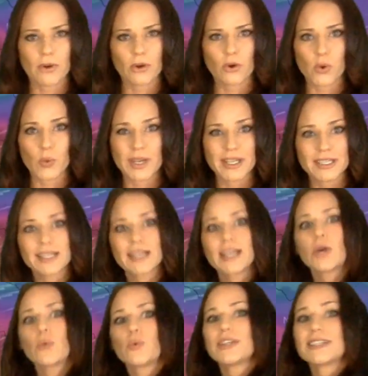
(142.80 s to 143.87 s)
And with this
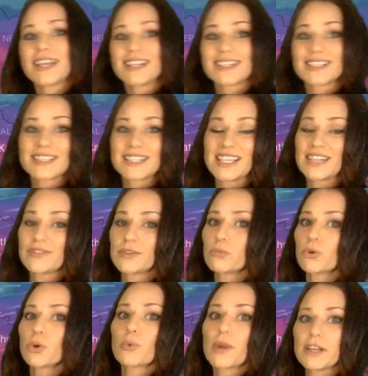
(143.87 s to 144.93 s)
tropical wind,
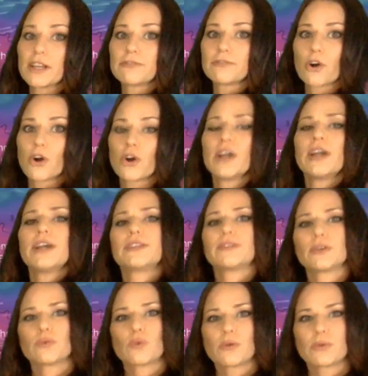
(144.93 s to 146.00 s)
we tend to see even
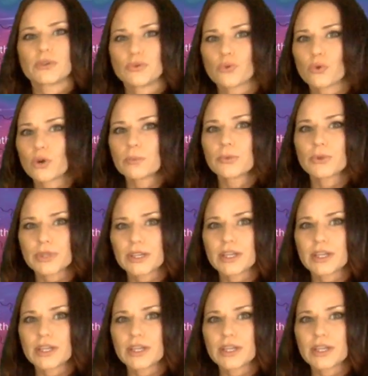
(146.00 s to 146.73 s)
more rainfall